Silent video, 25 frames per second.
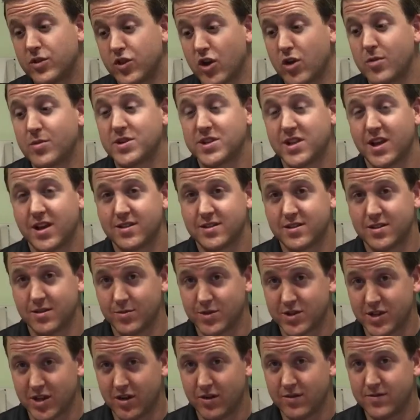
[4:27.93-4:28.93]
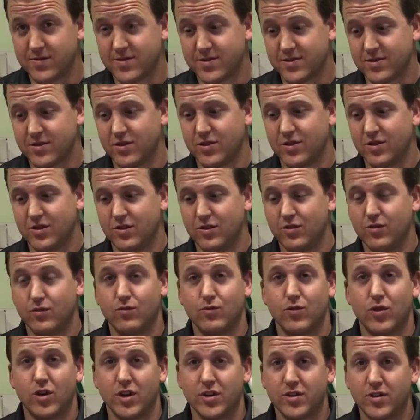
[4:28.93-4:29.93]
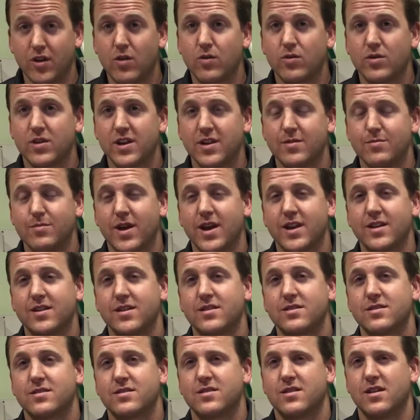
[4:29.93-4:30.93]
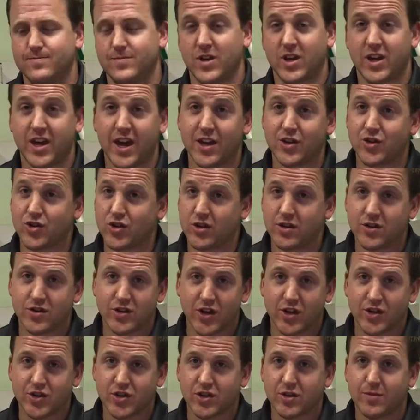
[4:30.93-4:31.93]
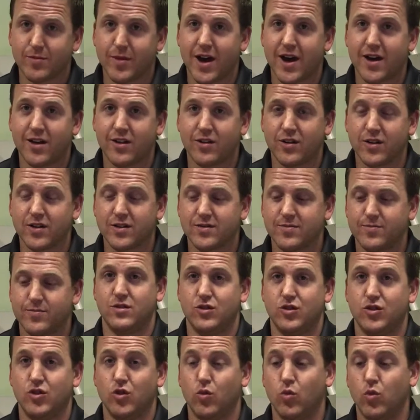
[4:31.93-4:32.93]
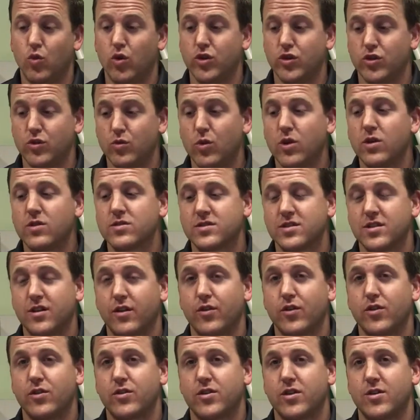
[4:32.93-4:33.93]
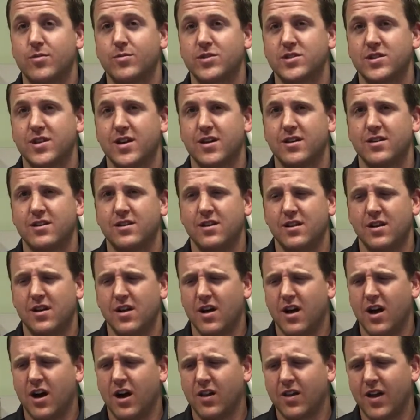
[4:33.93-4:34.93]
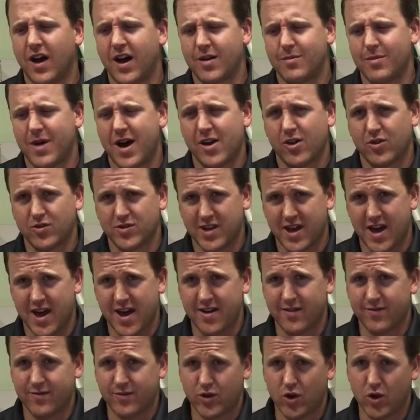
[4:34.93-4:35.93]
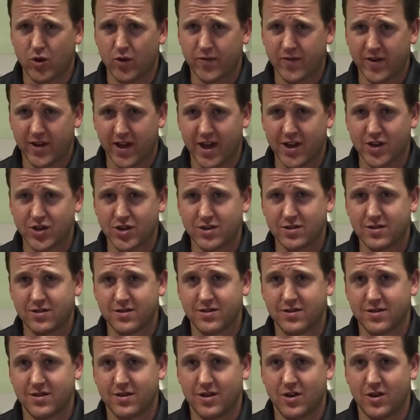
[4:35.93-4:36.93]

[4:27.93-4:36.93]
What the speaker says: Thermostats themselves really don't need maintenance. Occasionally changing the batteries. What you will see on your thermostat, a lot of models have notifications